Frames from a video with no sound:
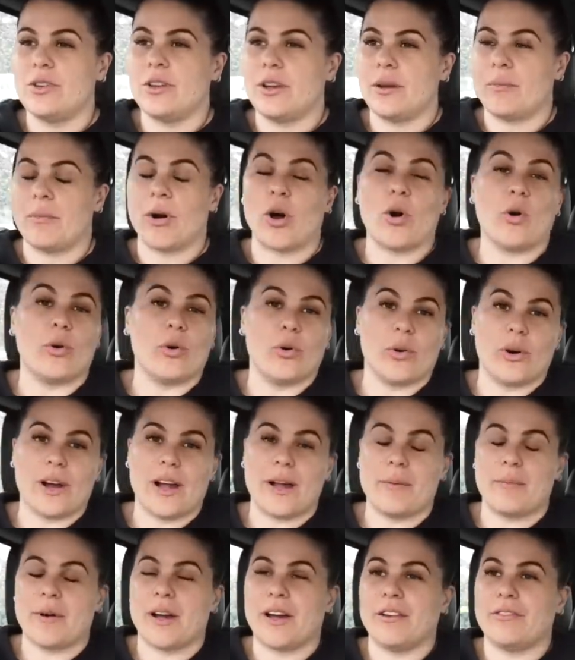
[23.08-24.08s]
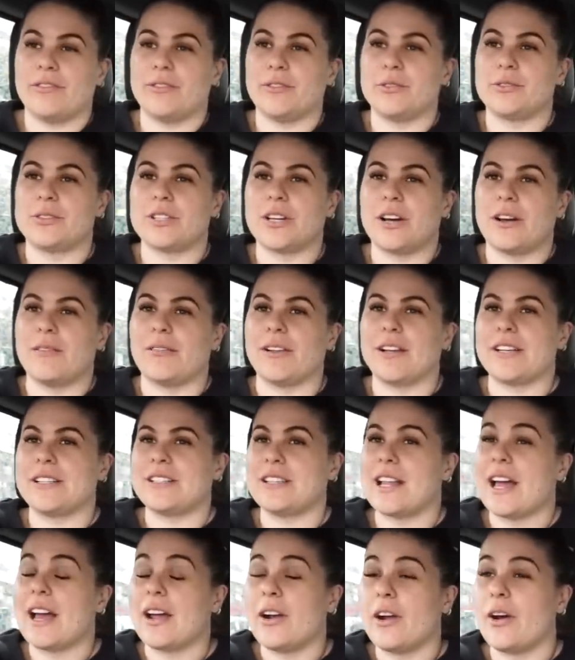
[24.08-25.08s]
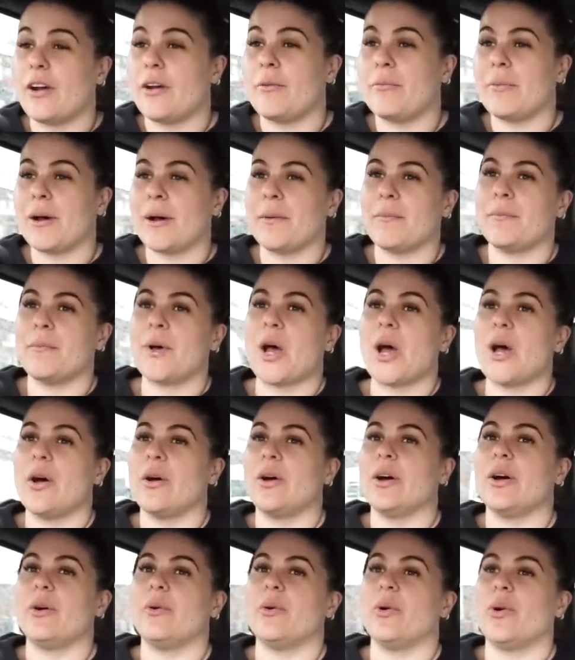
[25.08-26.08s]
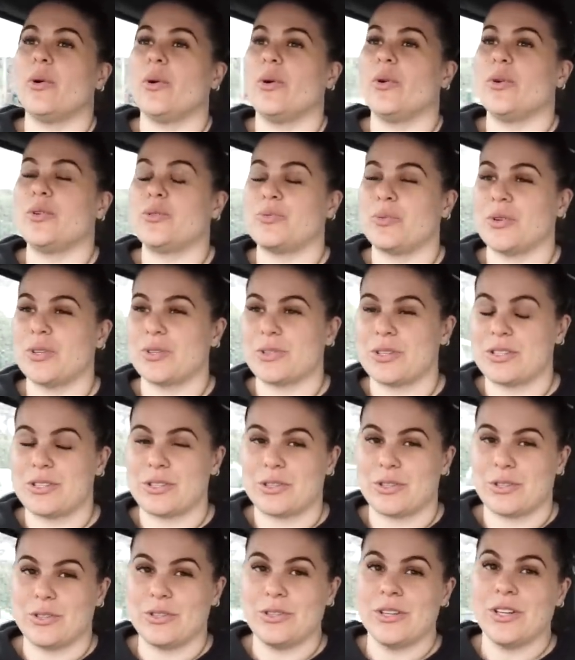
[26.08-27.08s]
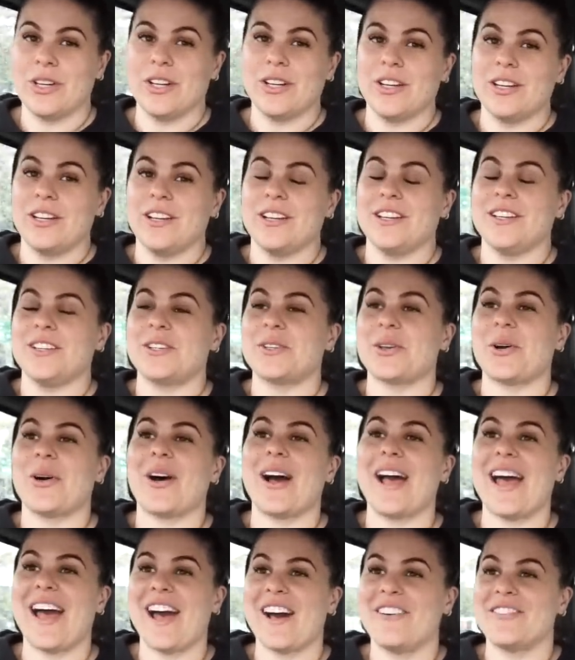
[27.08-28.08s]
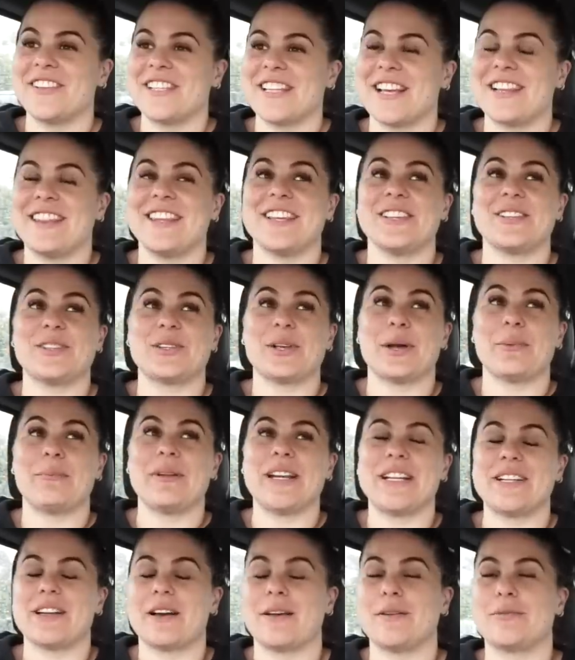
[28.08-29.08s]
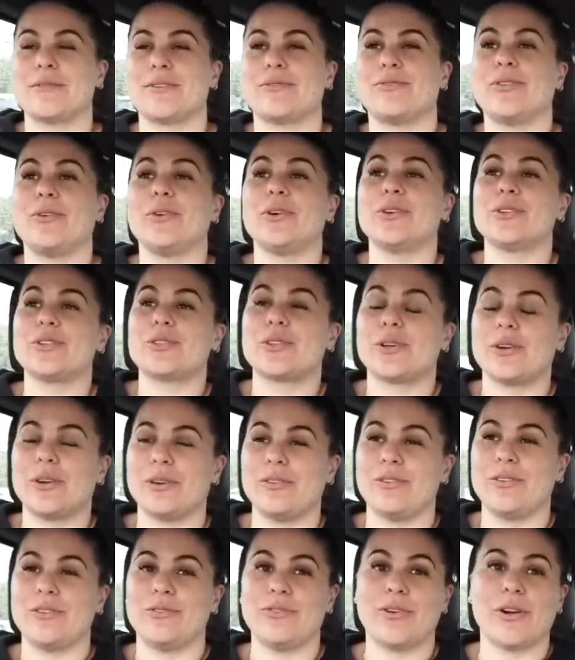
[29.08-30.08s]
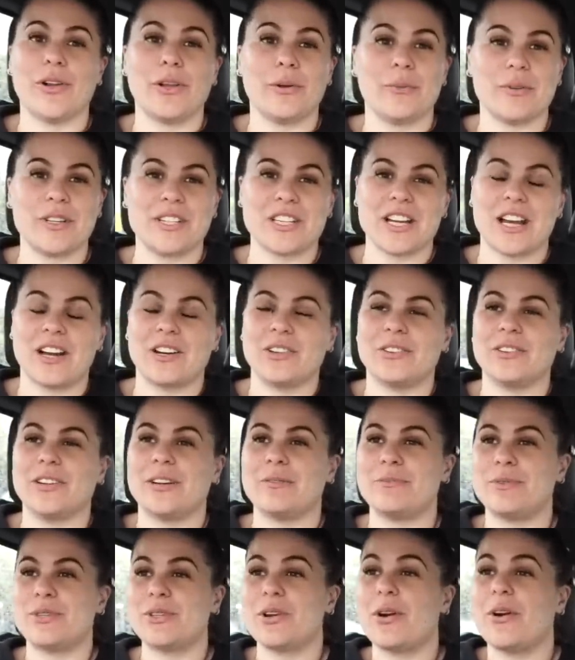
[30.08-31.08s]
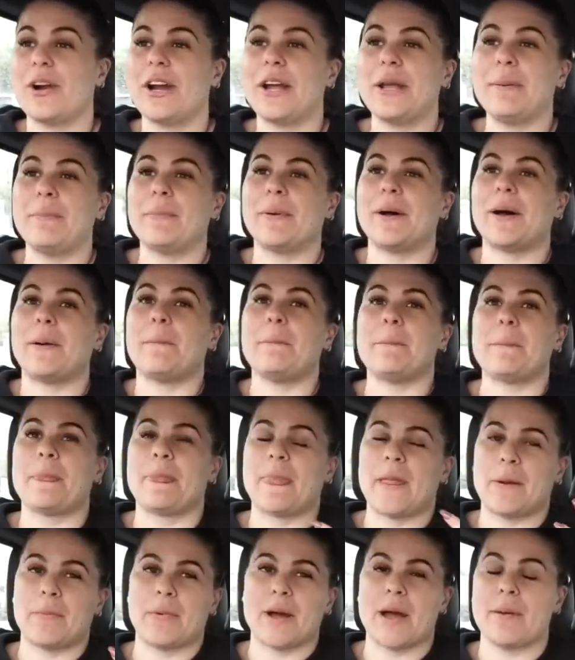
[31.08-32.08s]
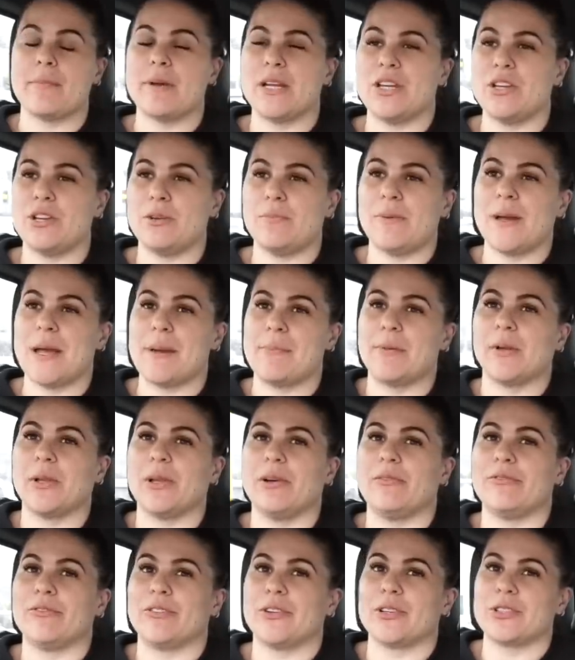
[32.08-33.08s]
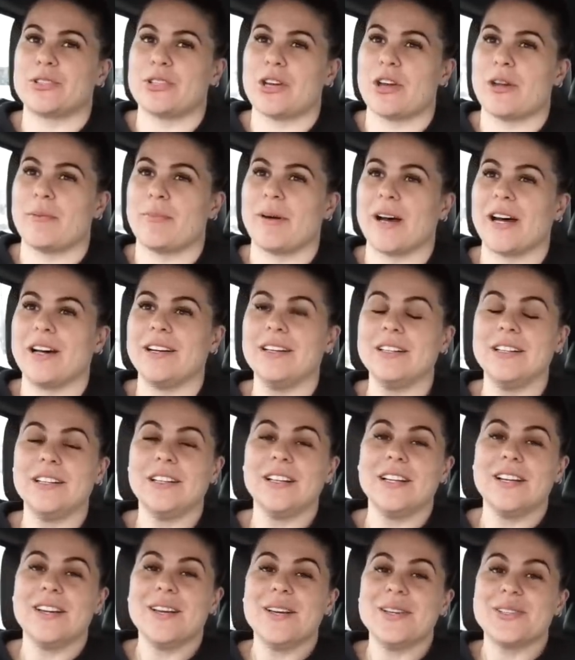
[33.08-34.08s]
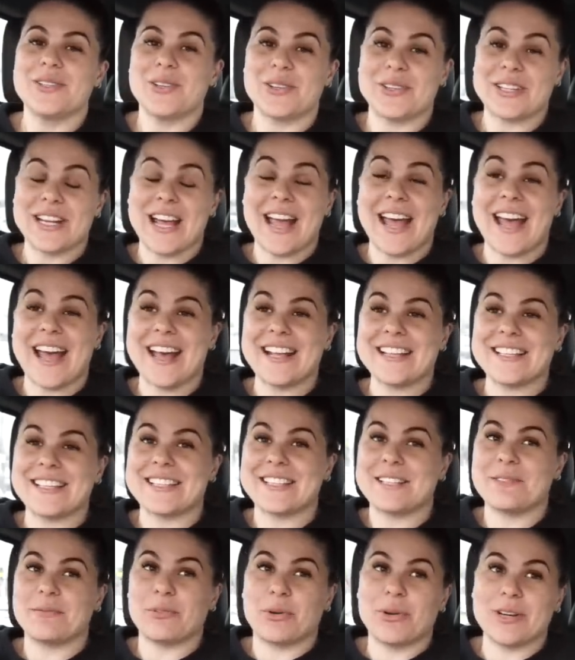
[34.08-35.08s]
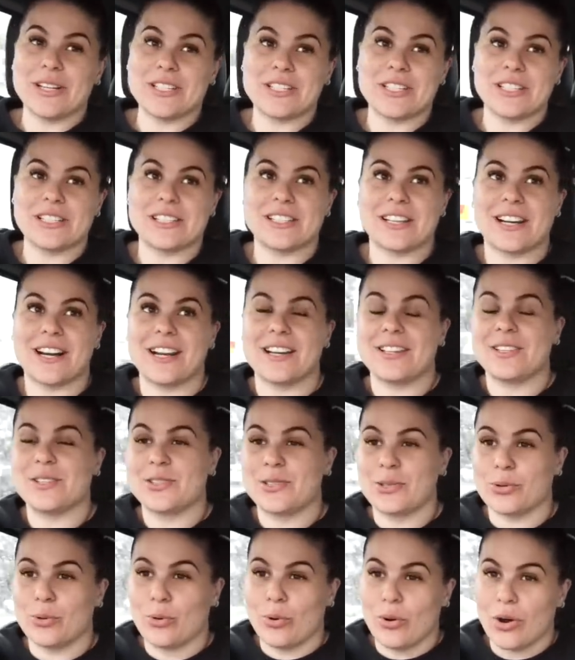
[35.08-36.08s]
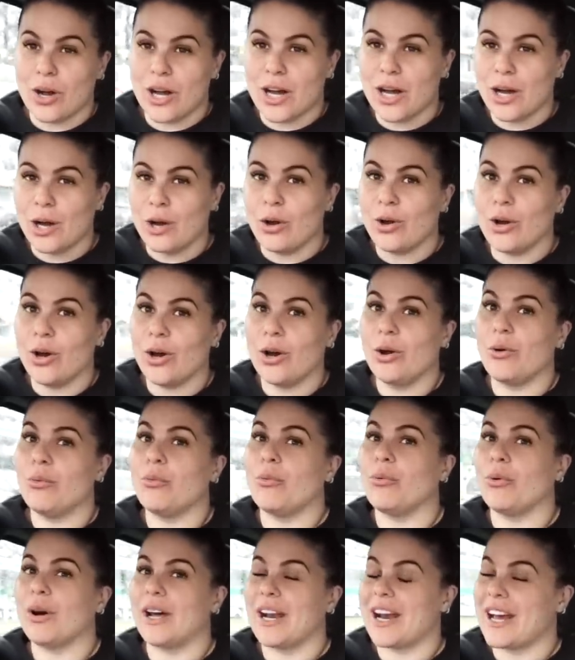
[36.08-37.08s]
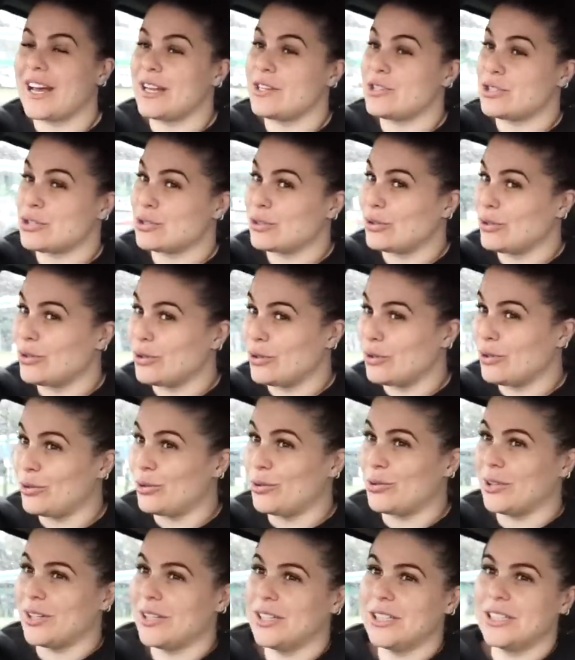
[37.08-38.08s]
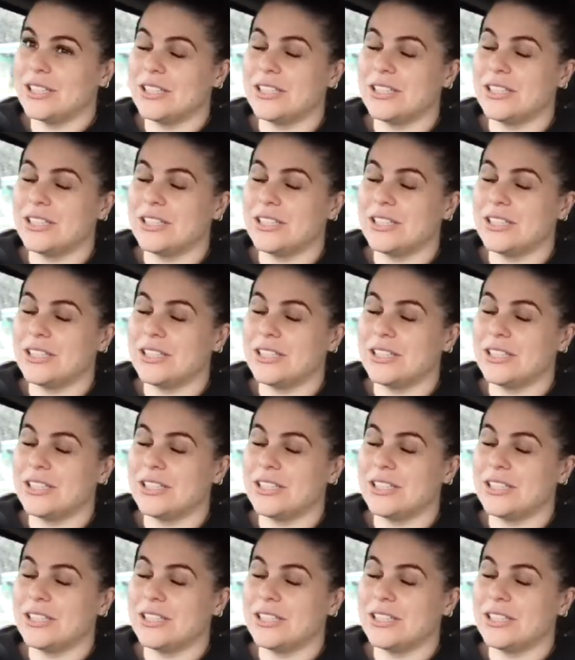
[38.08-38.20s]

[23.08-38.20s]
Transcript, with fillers: am I, or am I full-time like stay-at-home mum or what do I do? So I have said this so many times before, so if you follow my channel, I'm sorry, but there might be new people on Vlogtober. So to answer some questions that I saw, what I do,